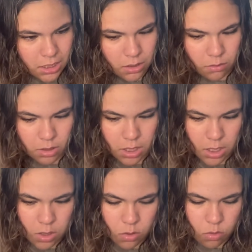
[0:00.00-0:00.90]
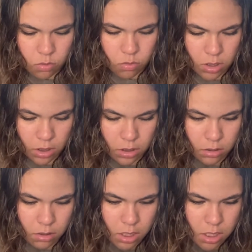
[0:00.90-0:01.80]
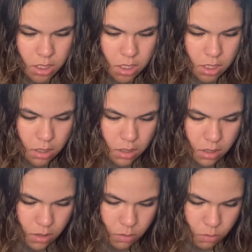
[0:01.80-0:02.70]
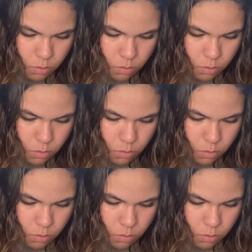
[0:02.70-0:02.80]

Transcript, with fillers: Oh no, it's knotted. Oh.